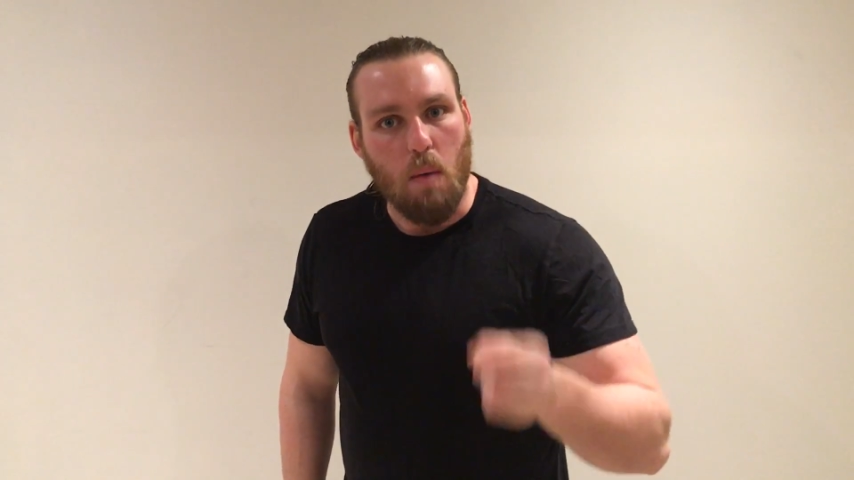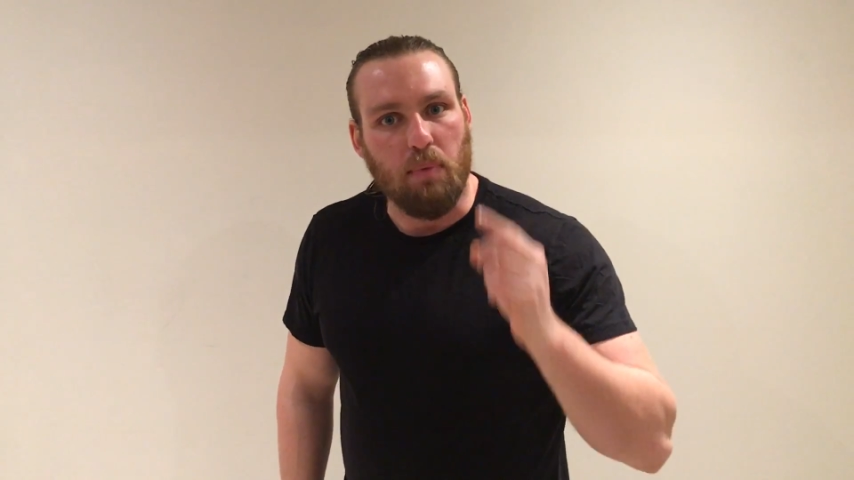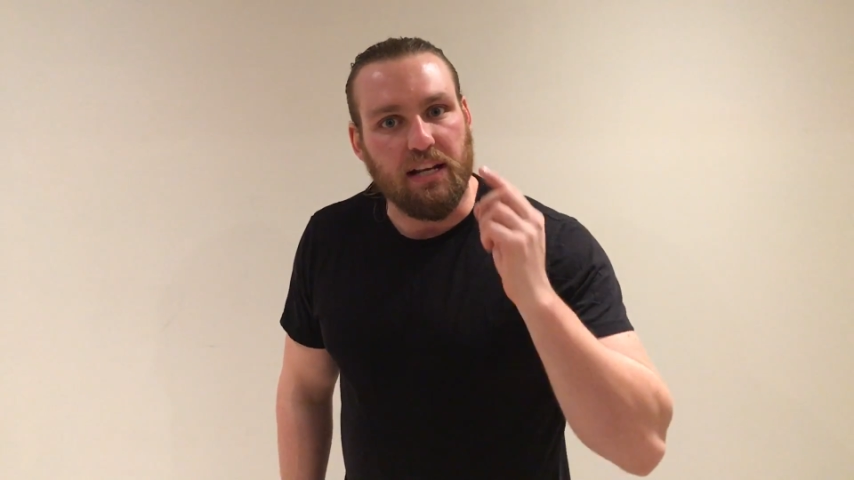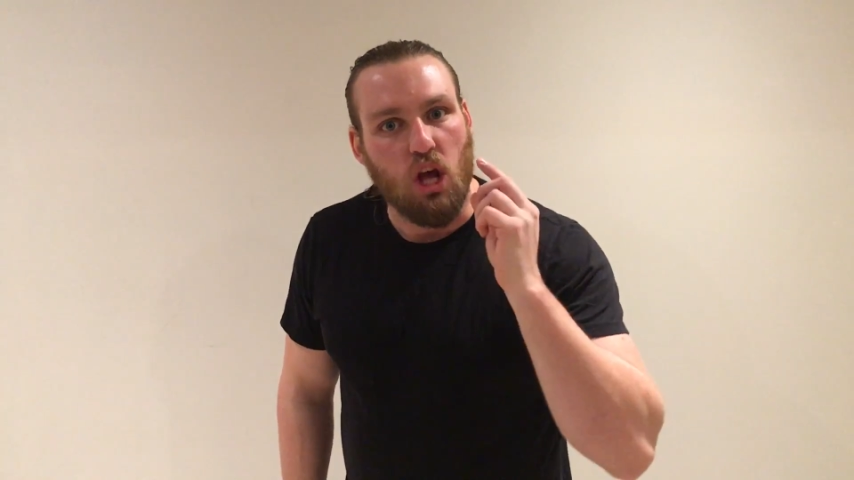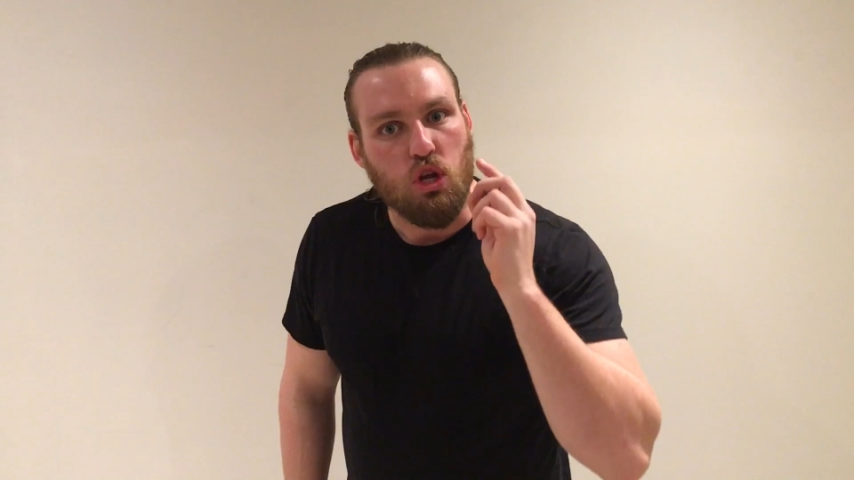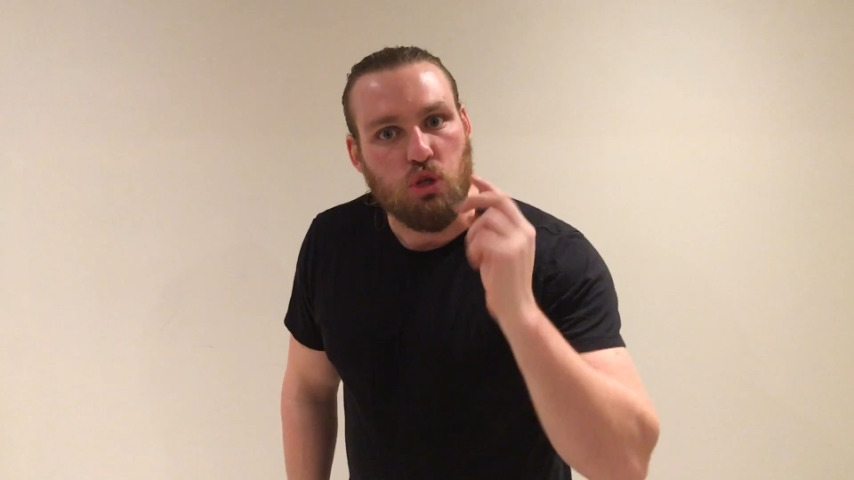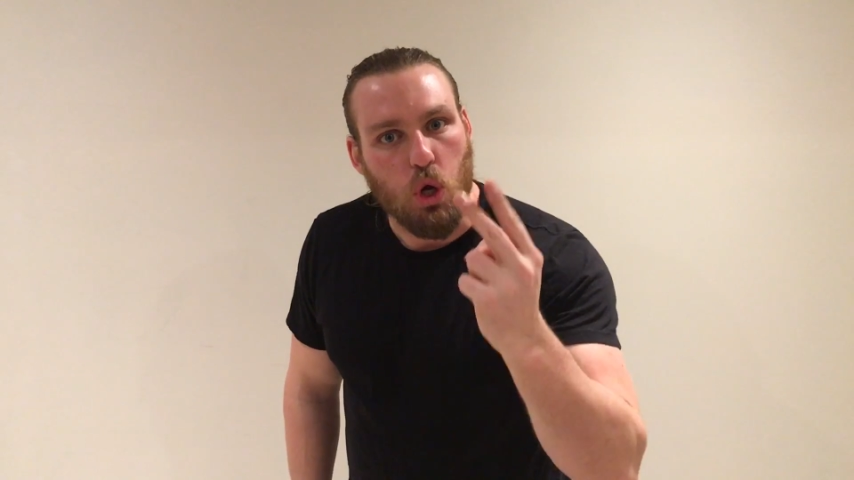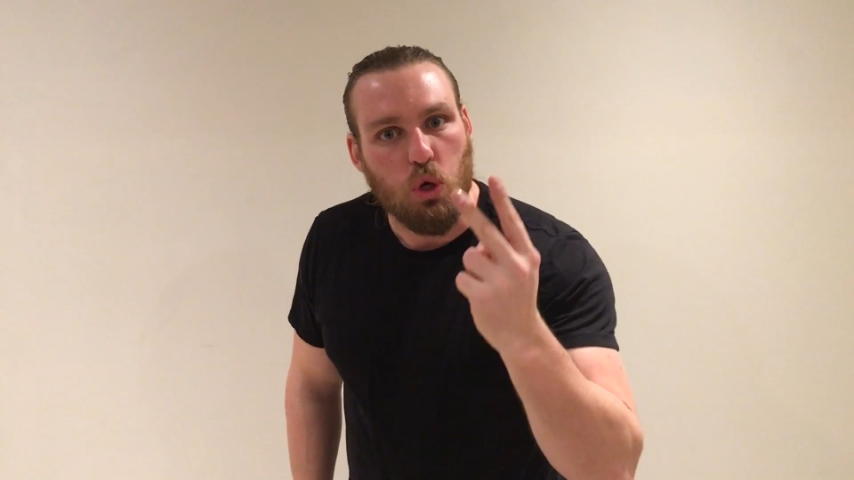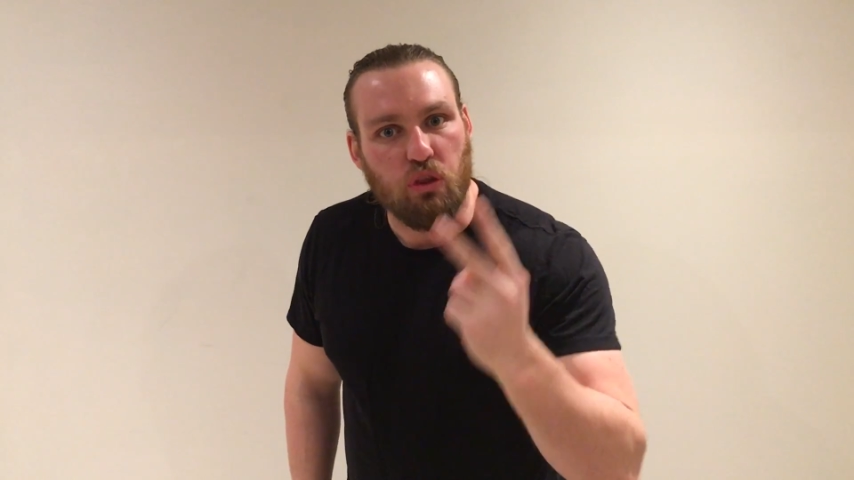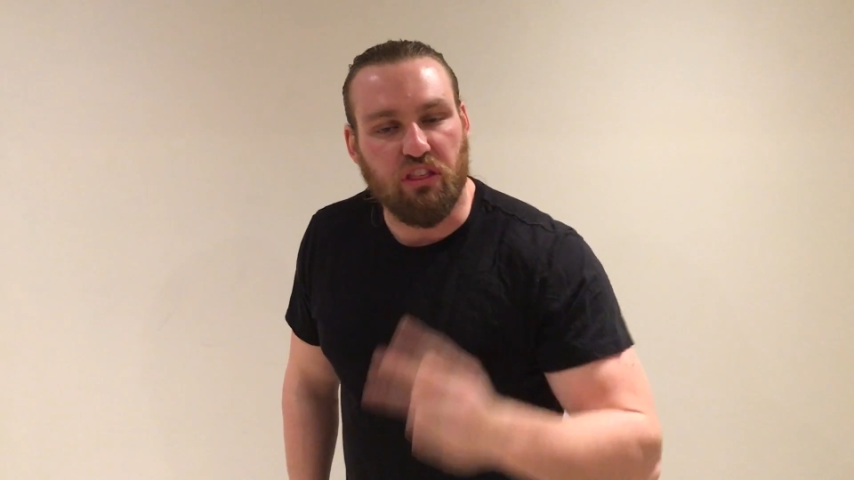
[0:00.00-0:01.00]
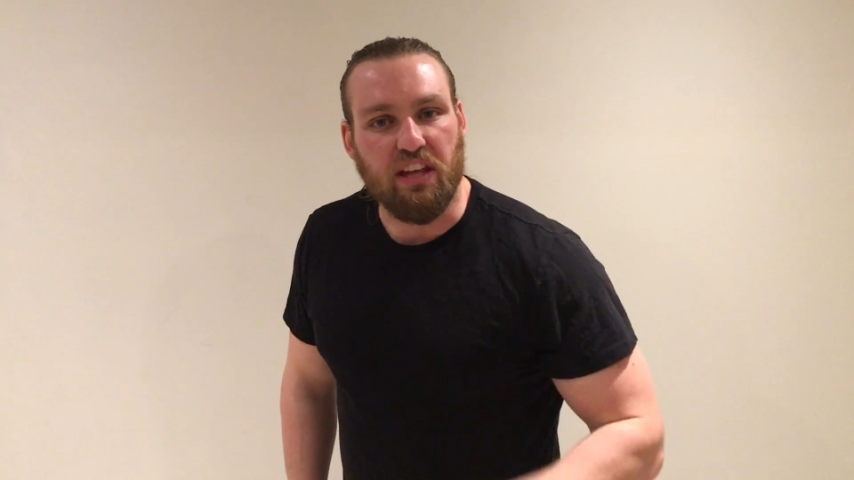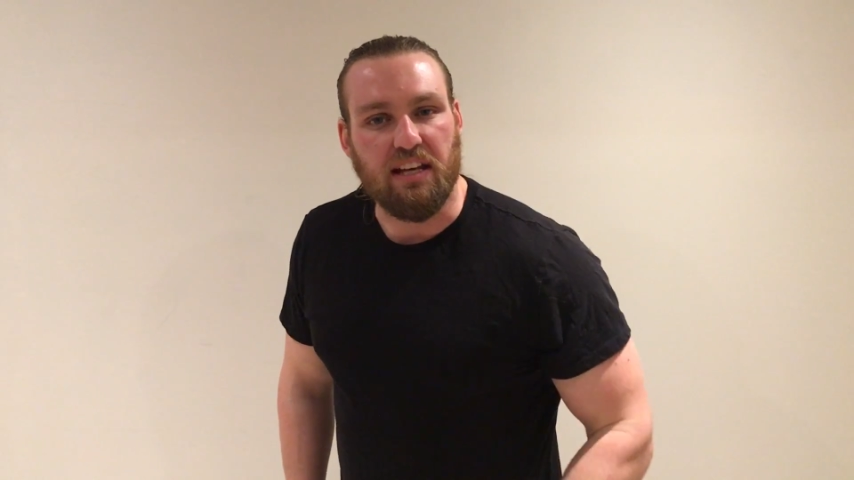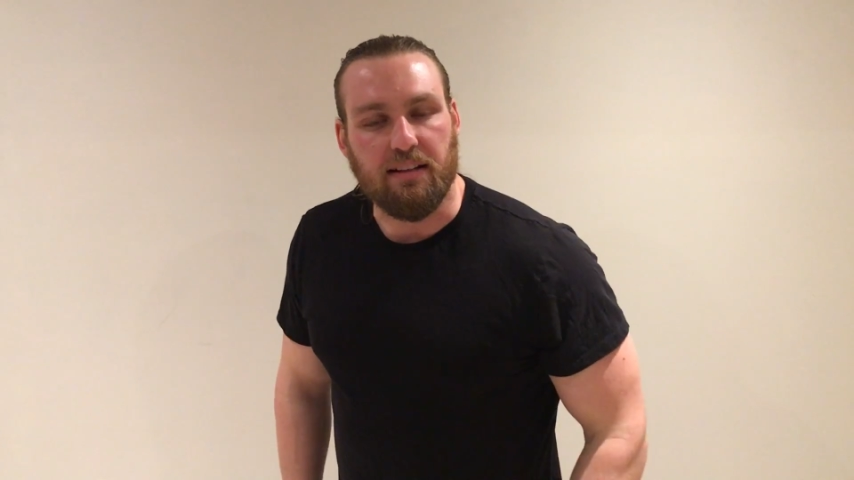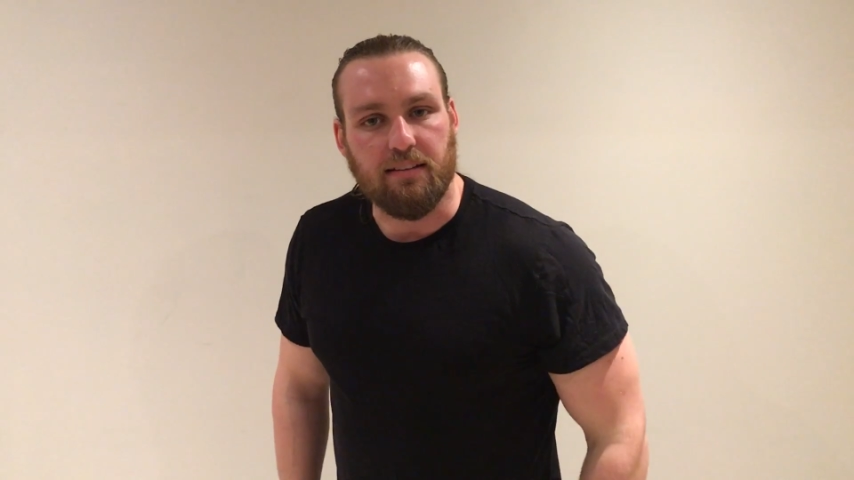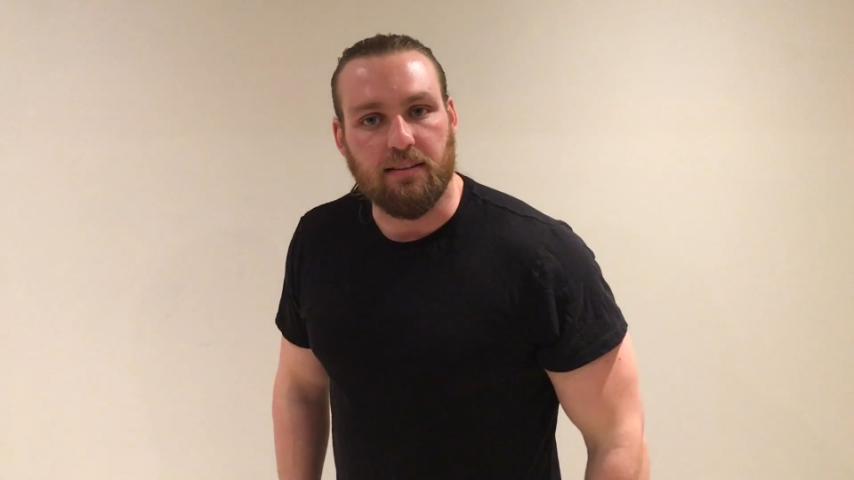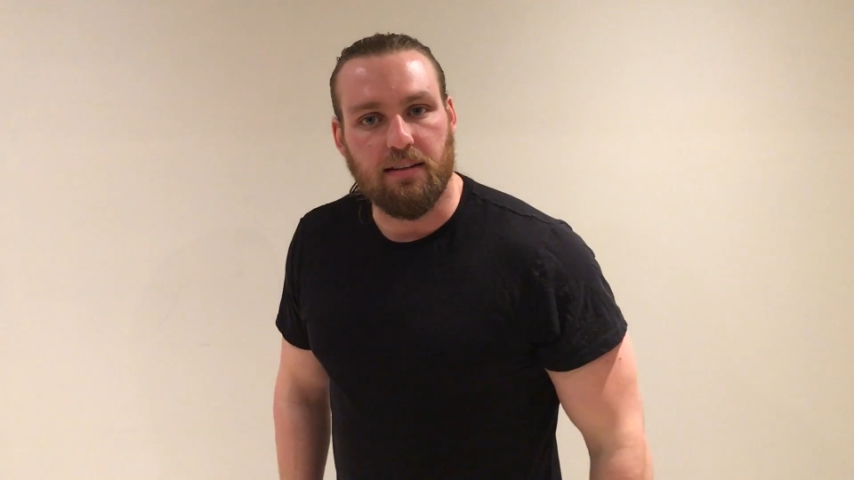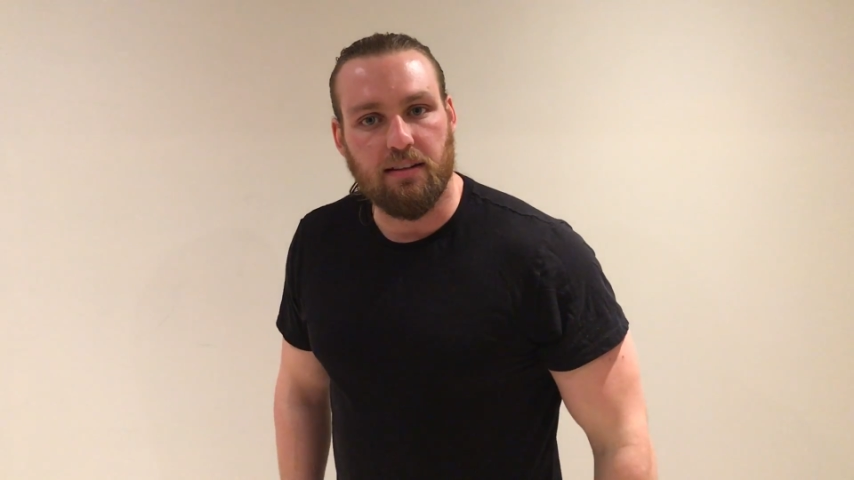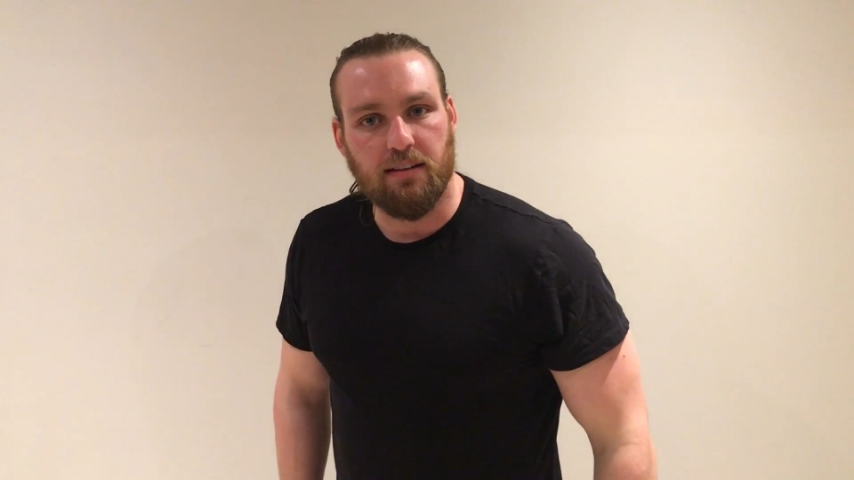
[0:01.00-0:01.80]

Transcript: but two things.